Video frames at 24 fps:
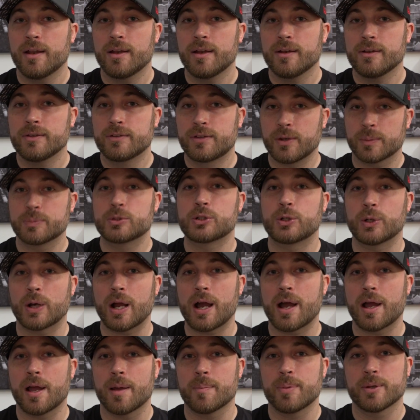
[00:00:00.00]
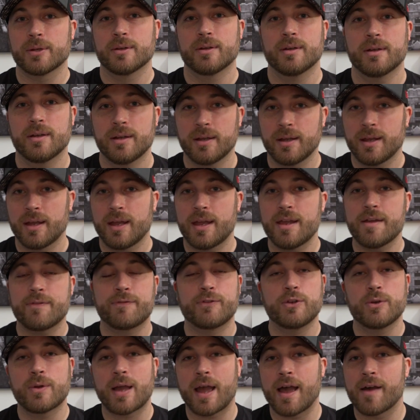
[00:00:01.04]
subscribe if
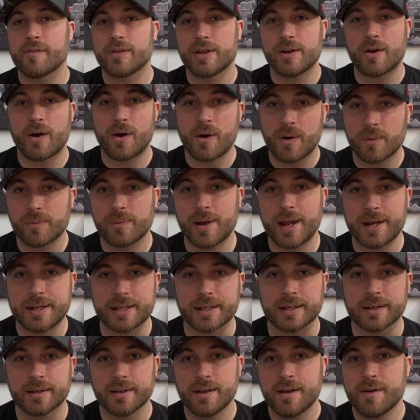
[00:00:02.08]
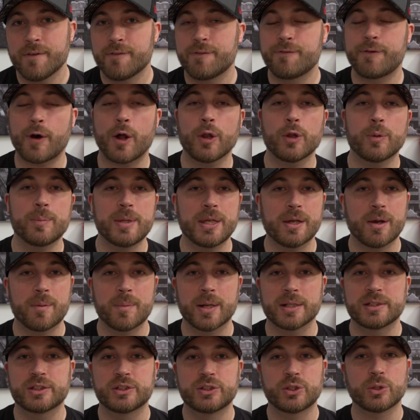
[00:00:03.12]
you haven't already. Follow me on
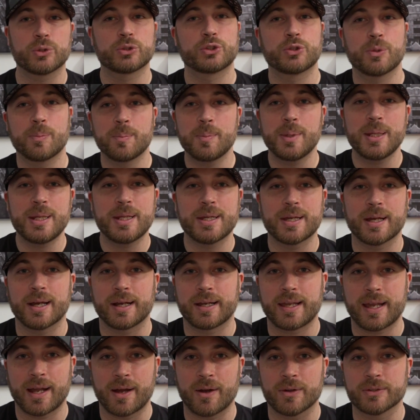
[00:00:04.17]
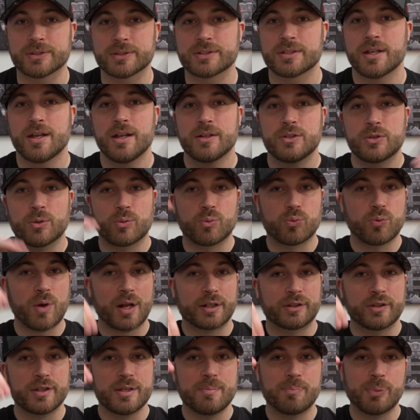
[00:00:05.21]
my social media accounts
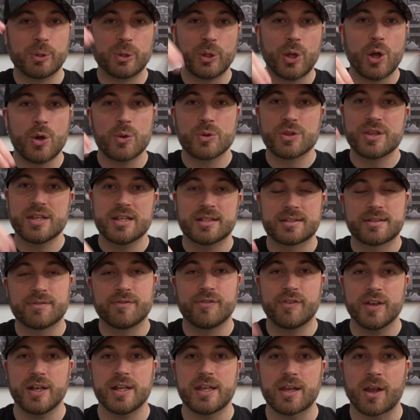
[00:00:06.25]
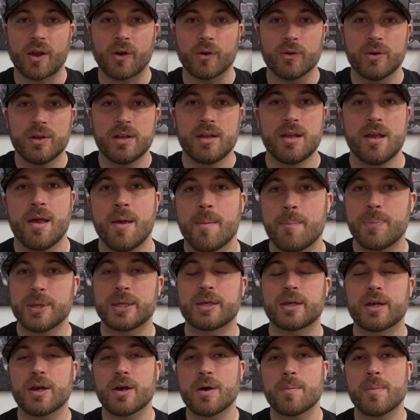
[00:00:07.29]
directly below this video.
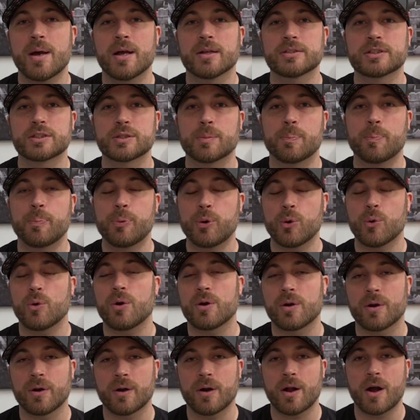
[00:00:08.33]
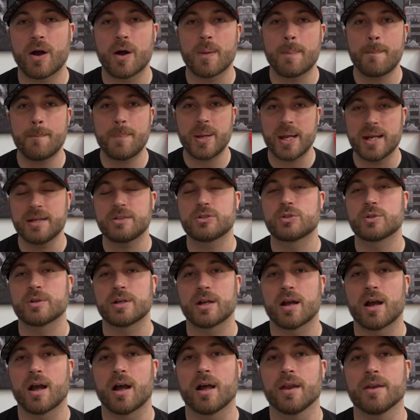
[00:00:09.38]
Become a supporter on
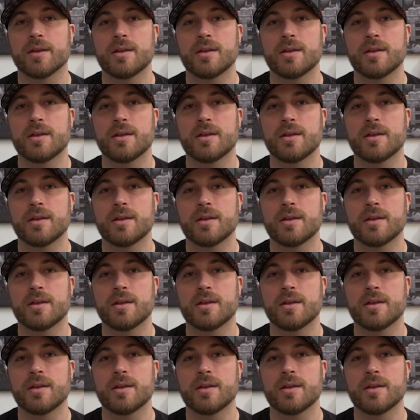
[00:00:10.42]
Patreon.